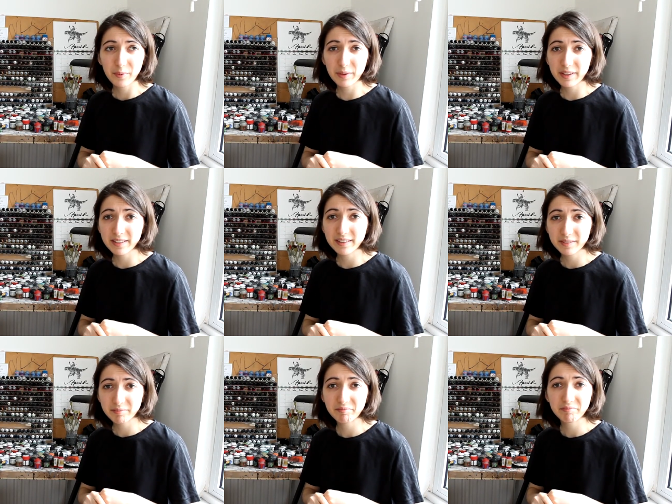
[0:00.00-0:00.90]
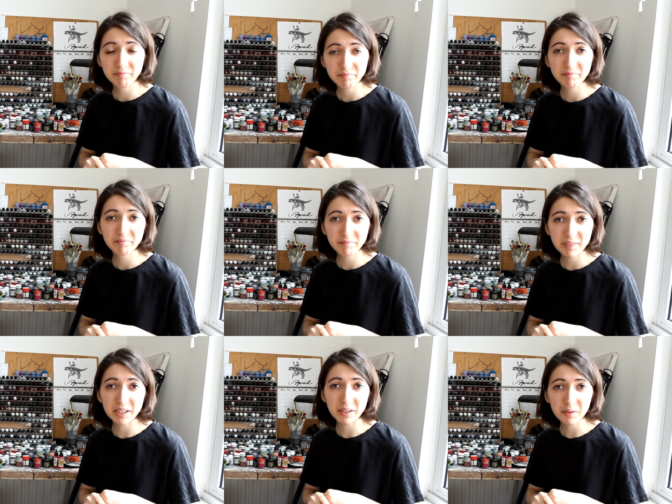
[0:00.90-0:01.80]
within
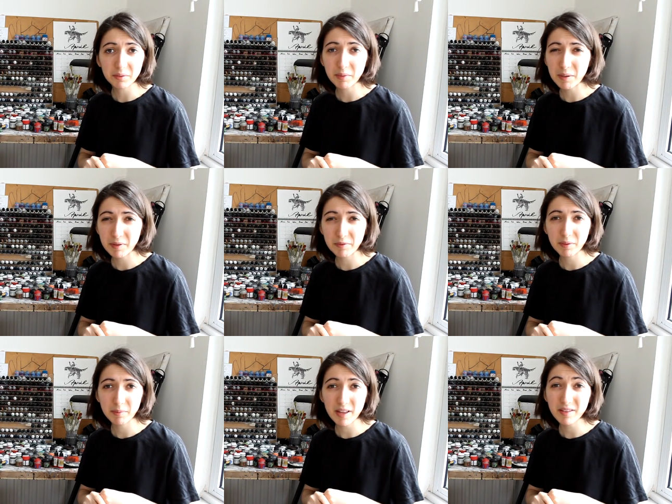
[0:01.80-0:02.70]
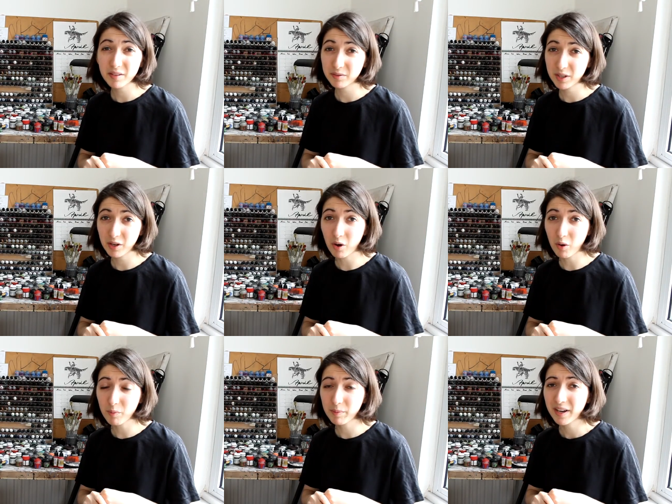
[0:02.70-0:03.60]
maybe a few months, I really
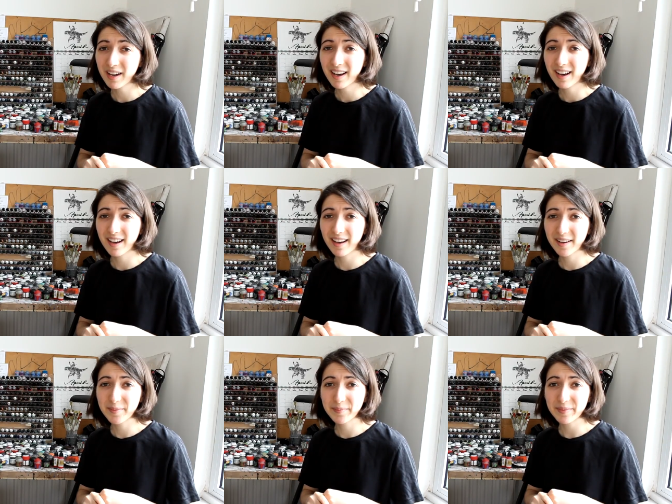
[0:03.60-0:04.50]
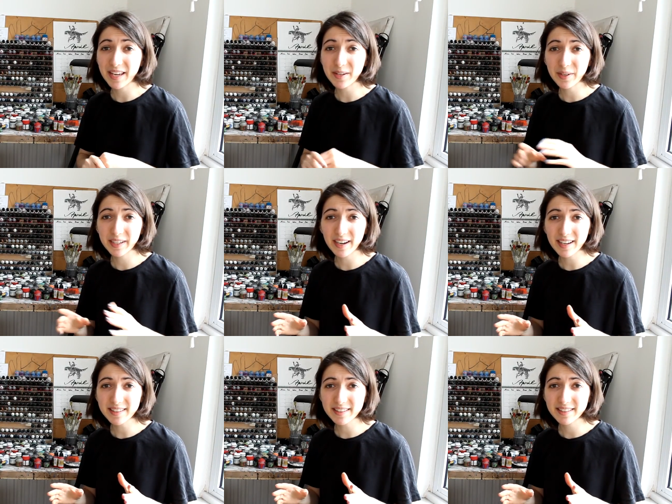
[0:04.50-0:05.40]
hope. Anyway
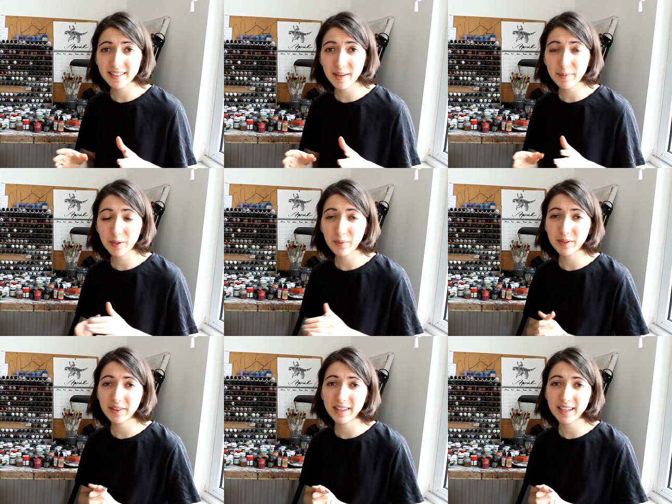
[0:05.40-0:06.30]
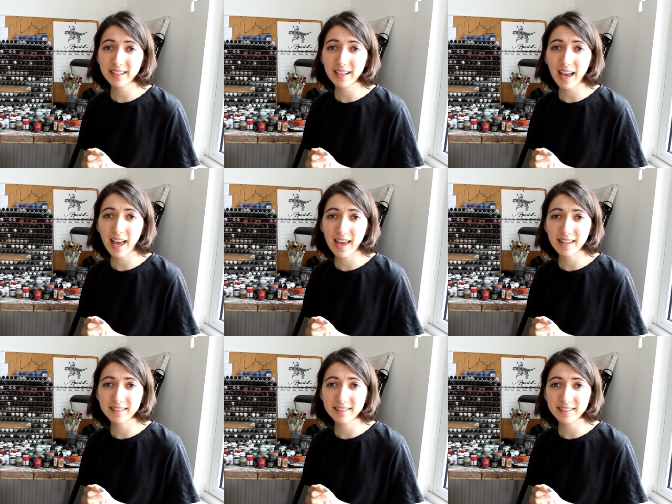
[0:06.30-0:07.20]
guys, let me know what you think,
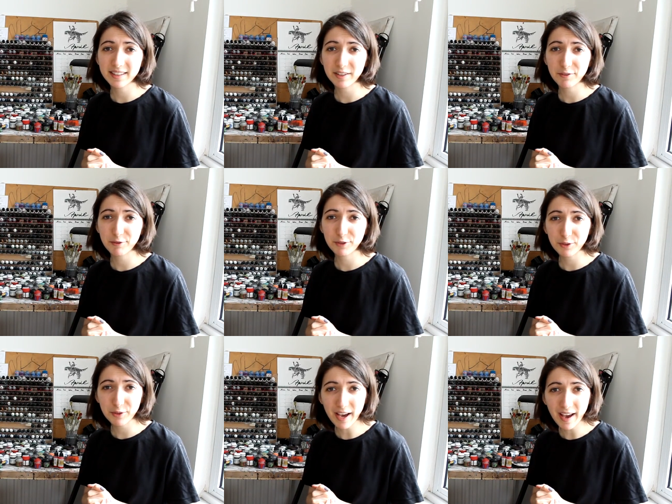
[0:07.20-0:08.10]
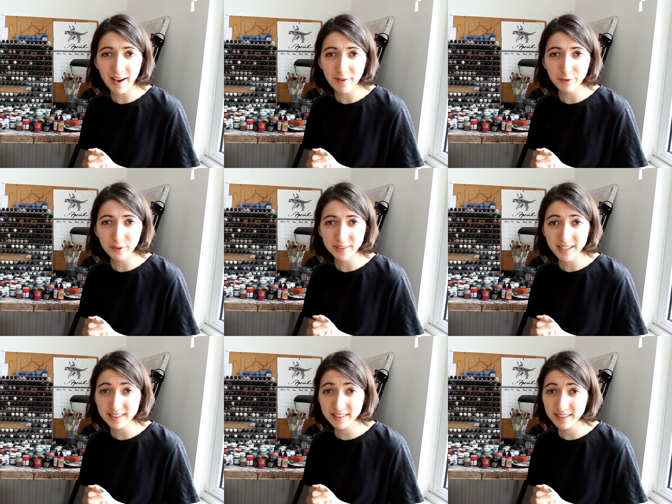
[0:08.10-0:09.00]
and if you have your
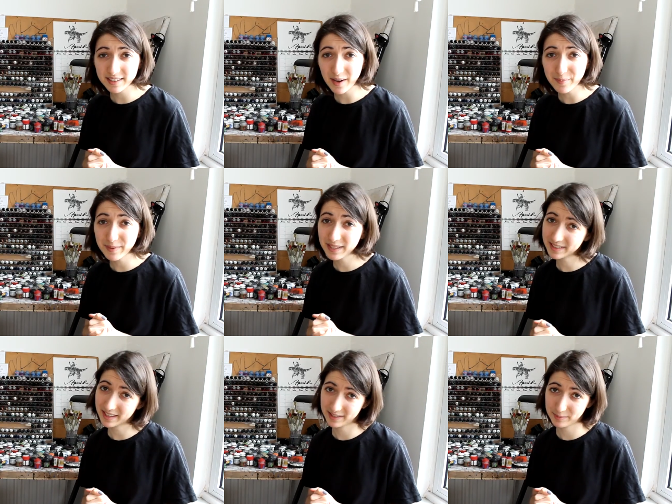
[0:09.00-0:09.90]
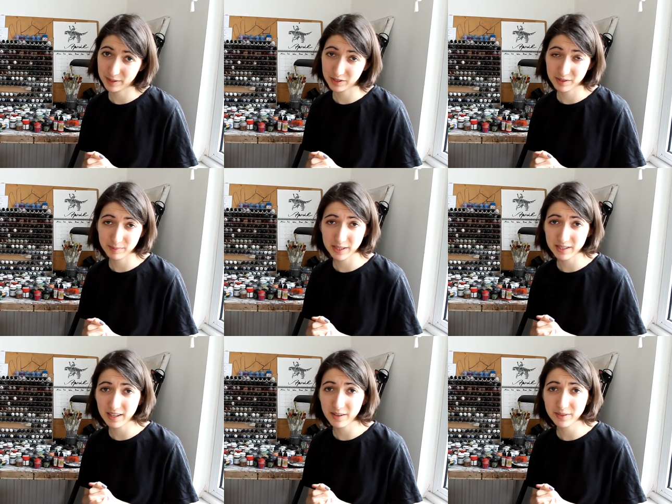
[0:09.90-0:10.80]
desk set up, please send us pictures,
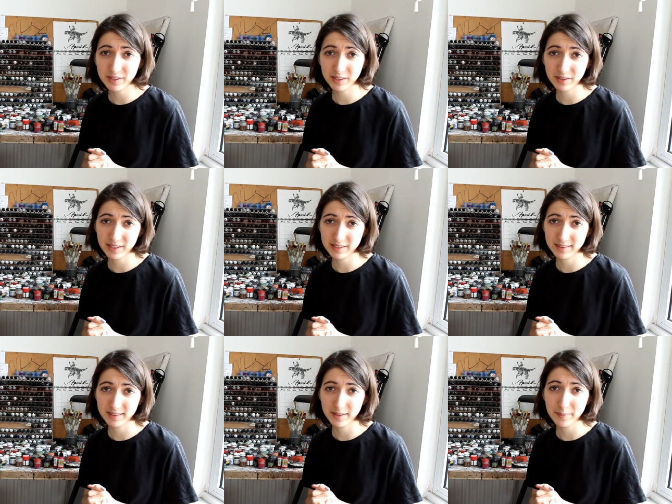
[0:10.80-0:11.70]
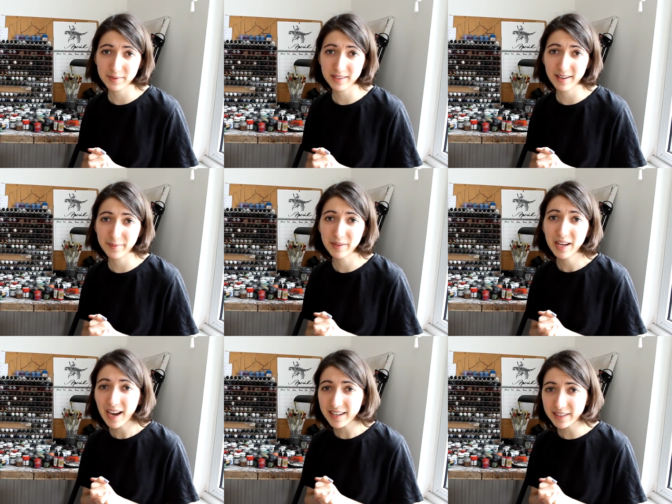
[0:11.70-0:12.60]
because I love to see your desk setups.
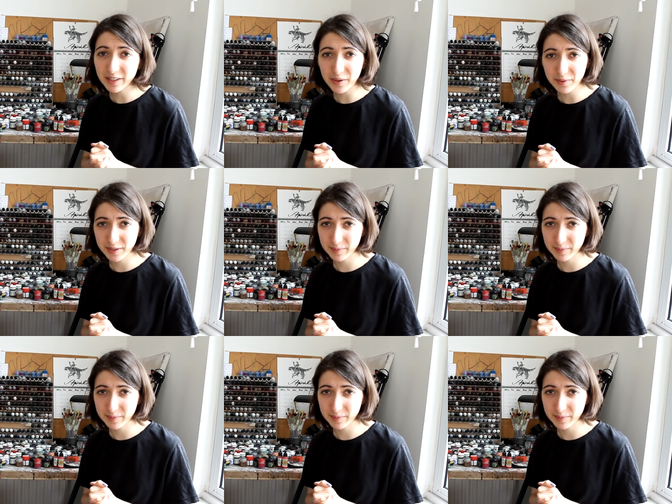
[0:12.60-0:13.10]
I take a lot of